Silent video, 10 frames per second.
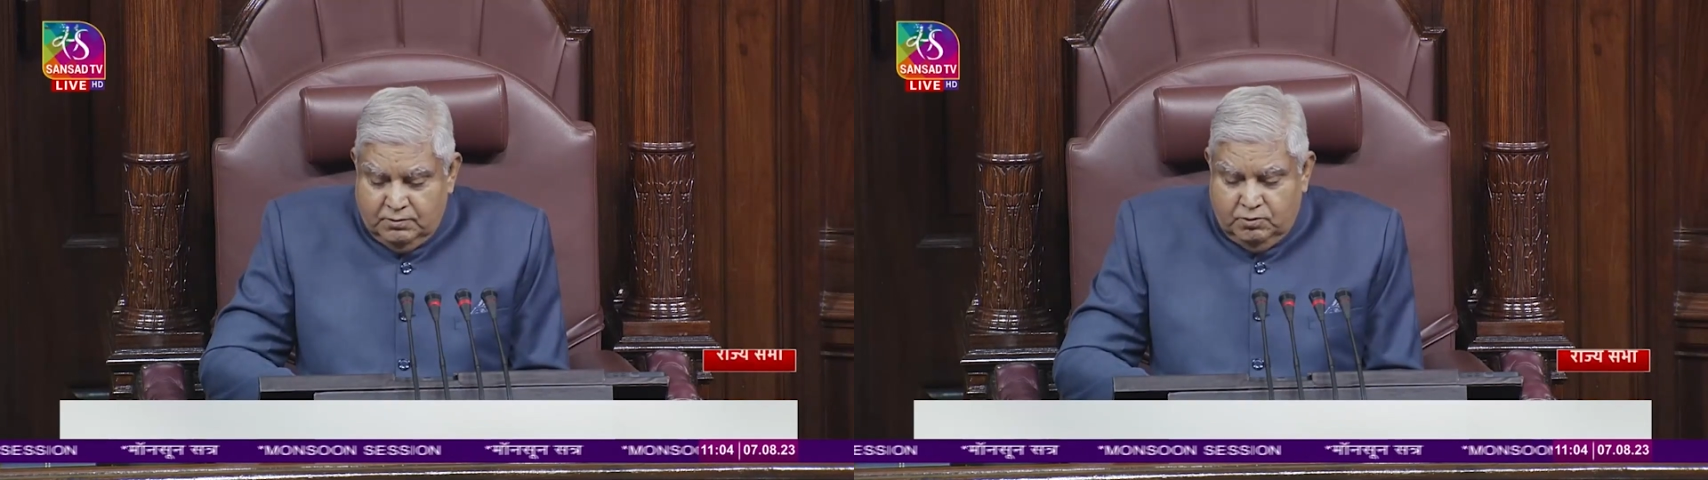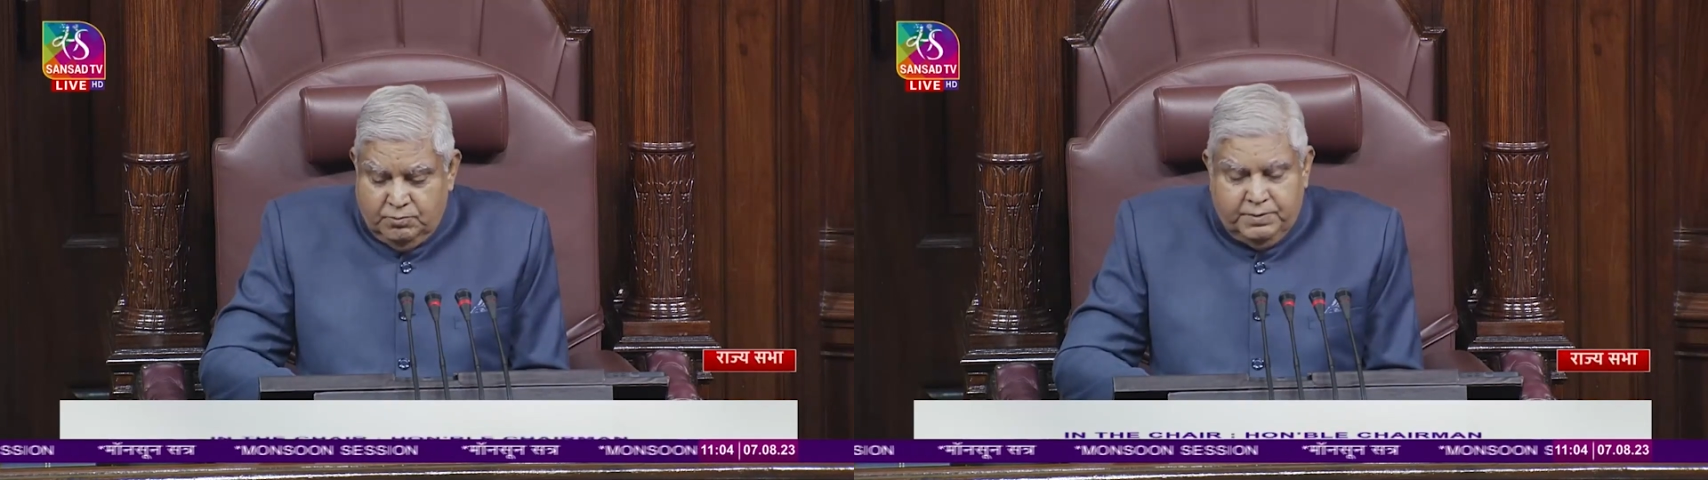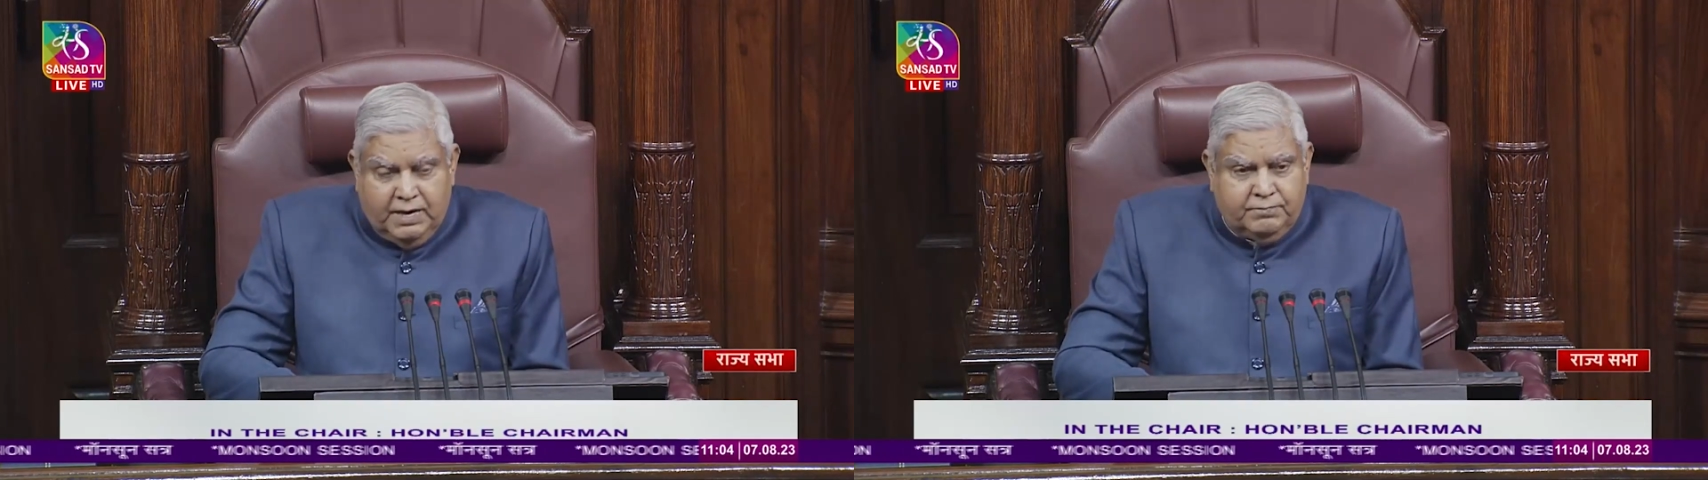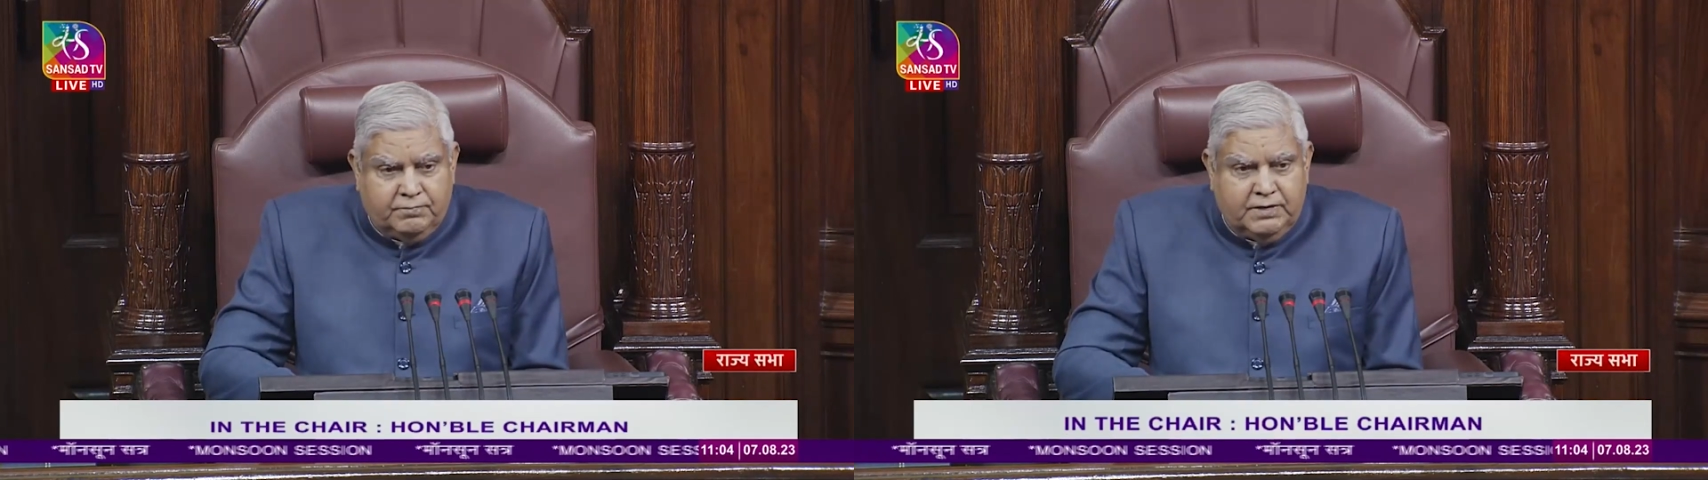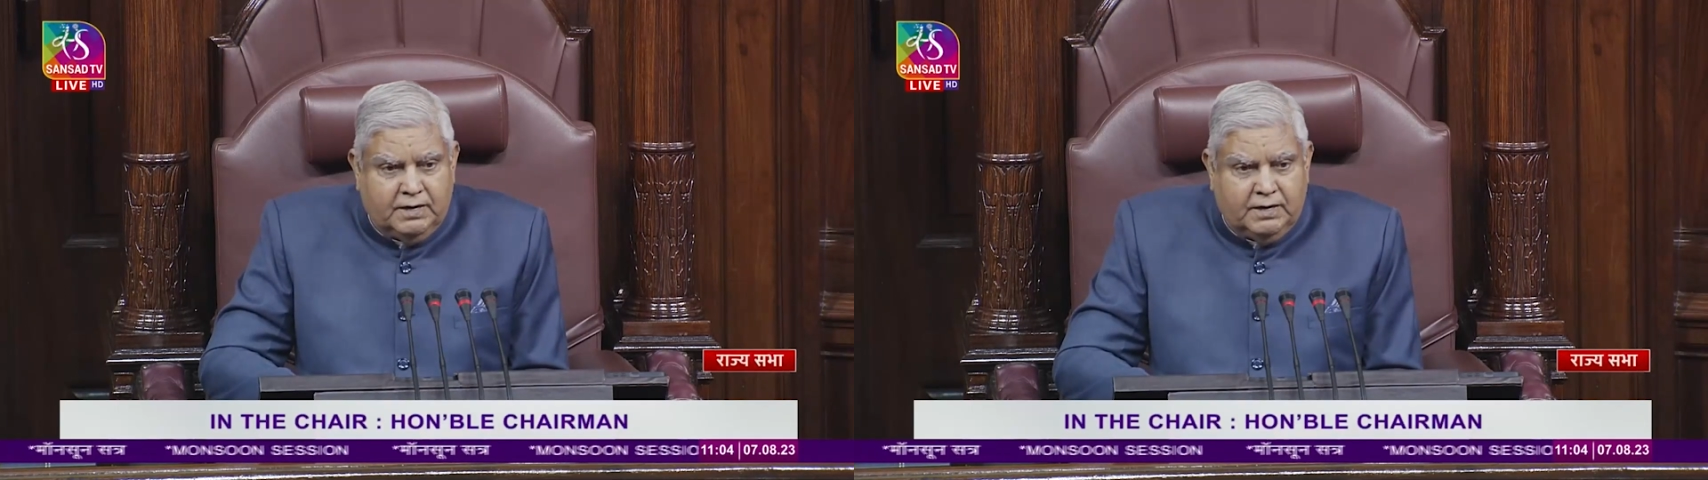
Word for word: On behalf of the